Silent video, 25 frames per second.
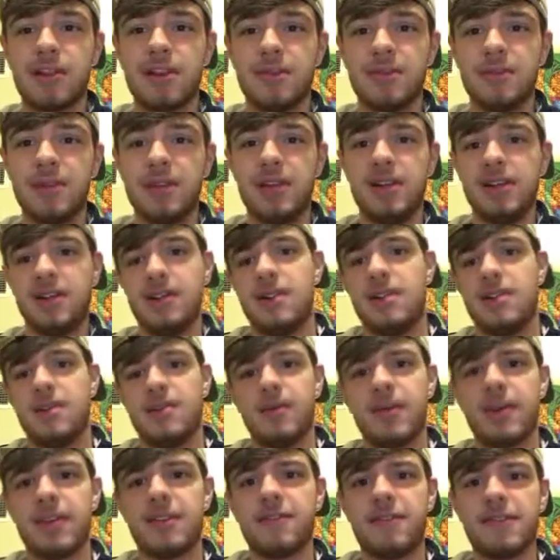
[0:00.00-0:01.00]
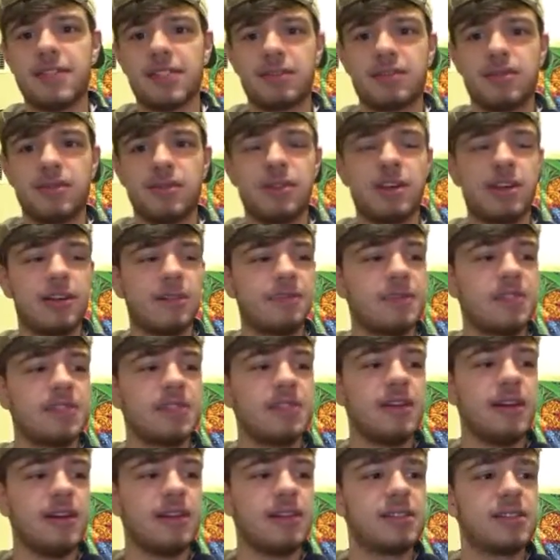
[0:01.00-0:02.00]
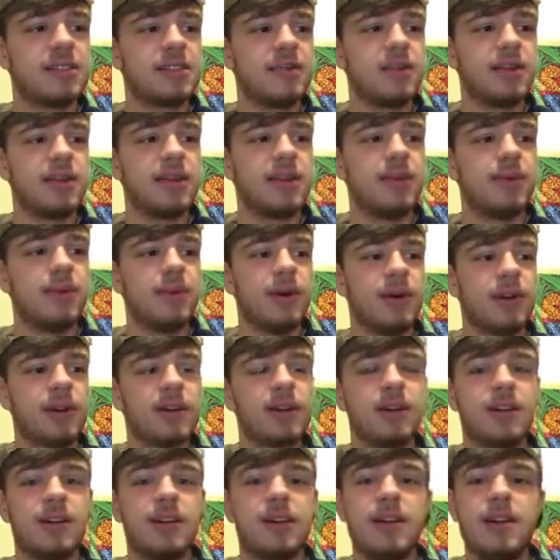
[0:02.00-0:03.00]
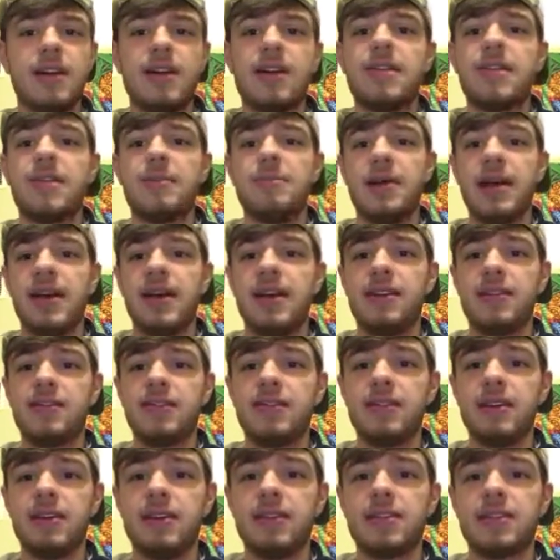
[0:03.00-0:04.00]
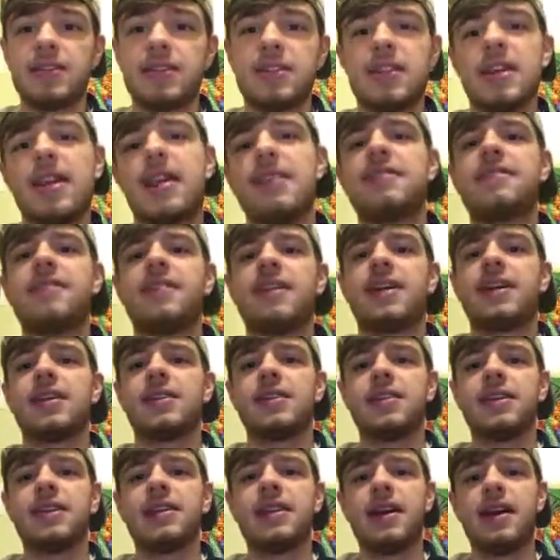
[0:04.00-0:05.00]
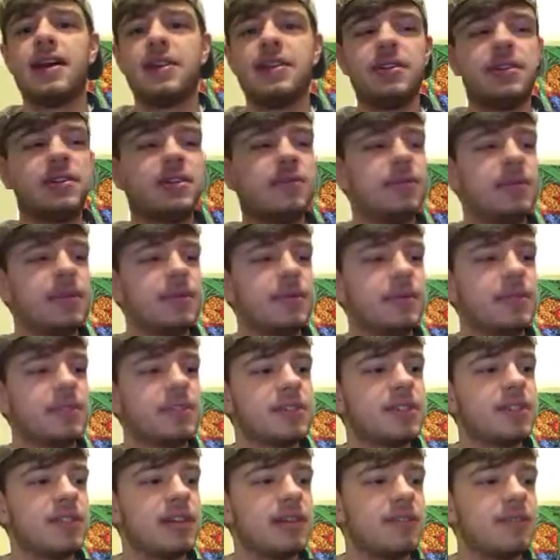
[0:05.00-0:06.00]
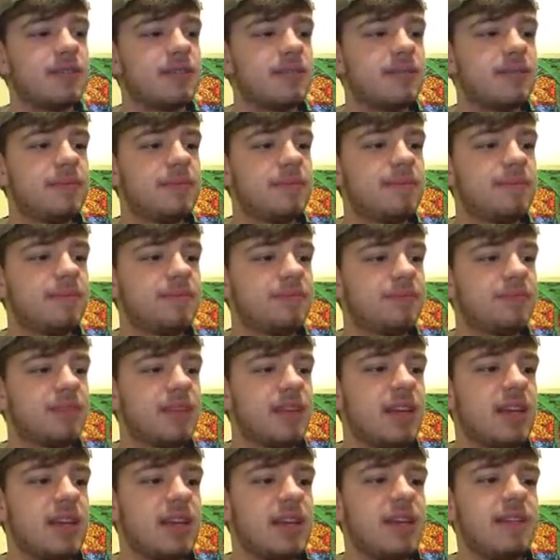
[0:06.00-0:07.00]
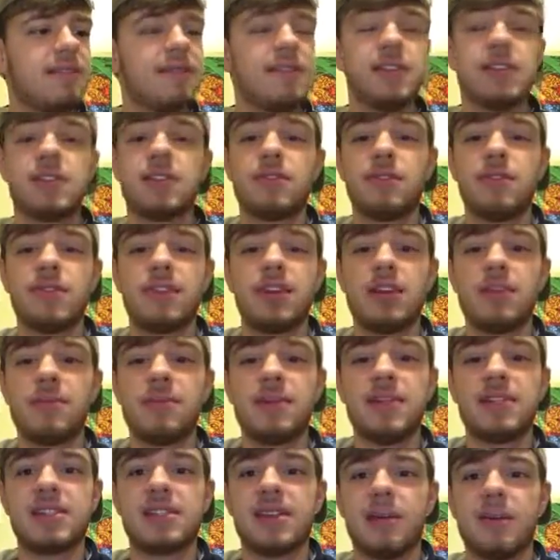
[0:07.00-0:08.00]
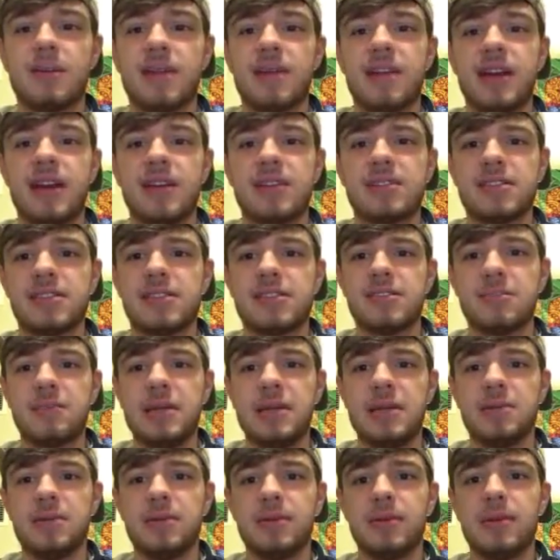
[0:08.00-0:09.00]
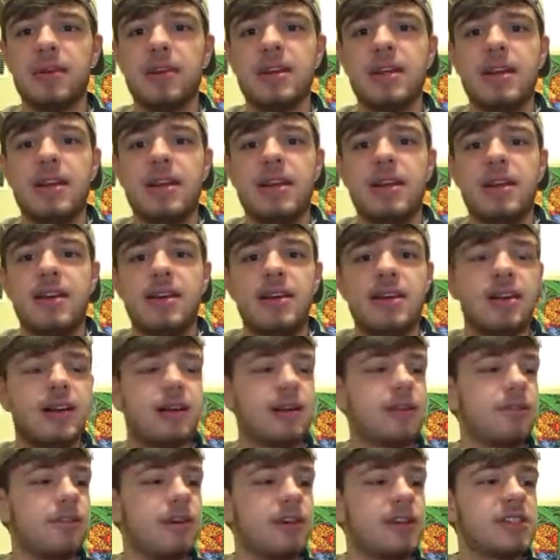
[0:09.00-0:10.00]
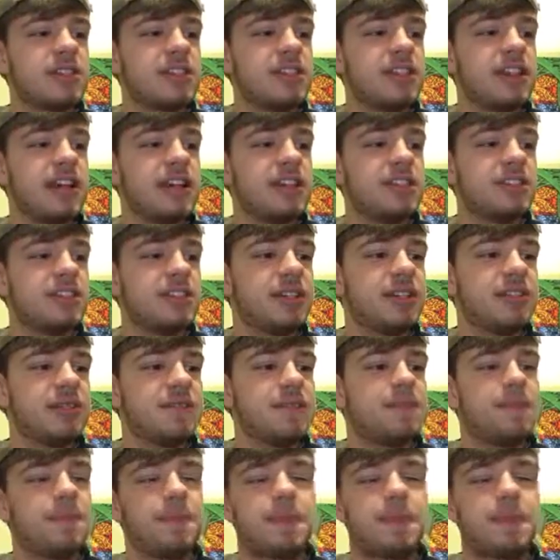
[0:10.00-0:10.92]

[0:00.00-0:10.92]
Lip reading: therapy, what a physical therapist does and where they work, the pay involved, and finally, how you can be one yourself. Physical therapy has helped thousands of people across the nation